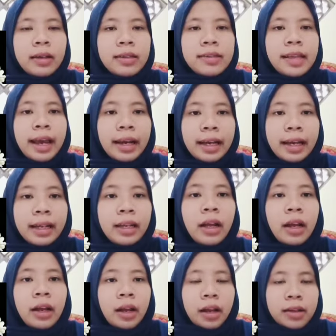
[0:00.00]
the second
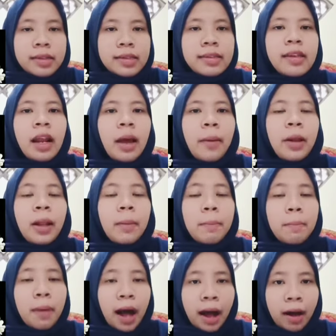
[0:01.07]
syllable
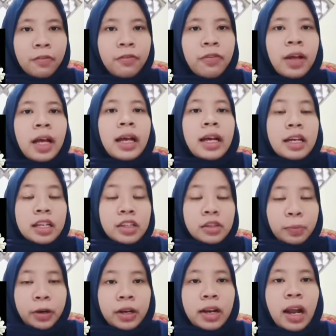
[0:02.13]
above
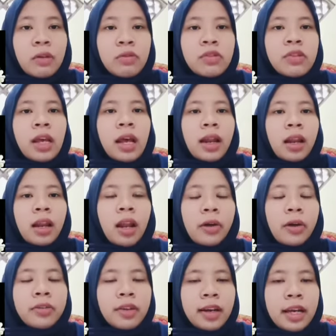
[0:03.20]
is pronounced
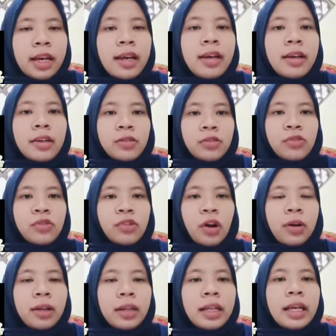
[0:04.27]
loudly,
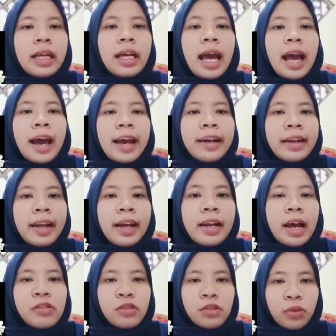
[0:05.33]
strongly, and
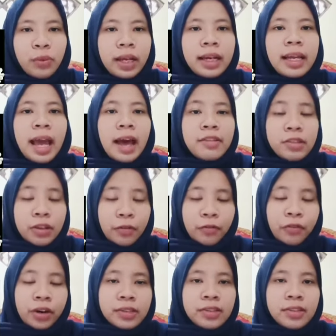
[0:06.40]
not as quickly as the
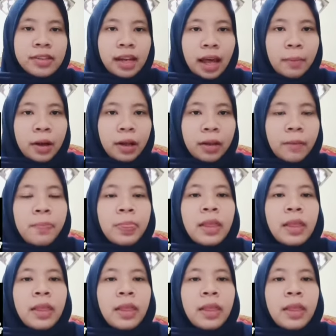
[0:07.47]
first syllable.